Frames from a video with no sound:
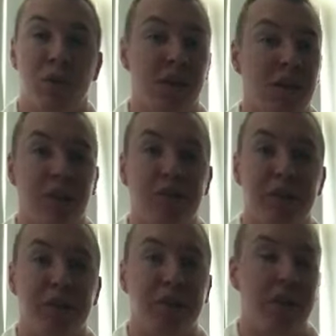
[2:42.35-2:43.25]
It's not on
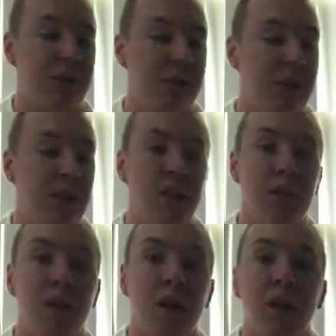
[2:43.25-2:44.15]
Fragrance Net right
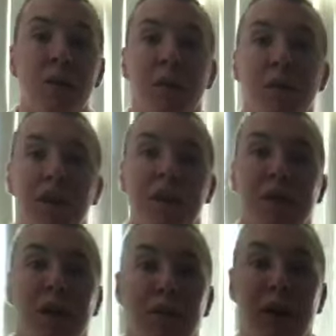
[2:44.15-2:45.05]
now, but I'm thinking
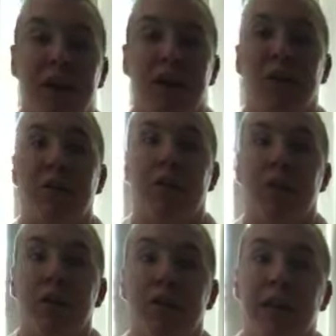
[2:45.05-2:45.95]
about buying it off
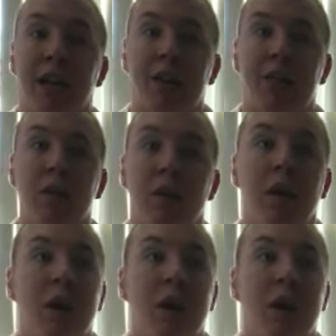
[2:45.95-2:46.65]
Fragrance X.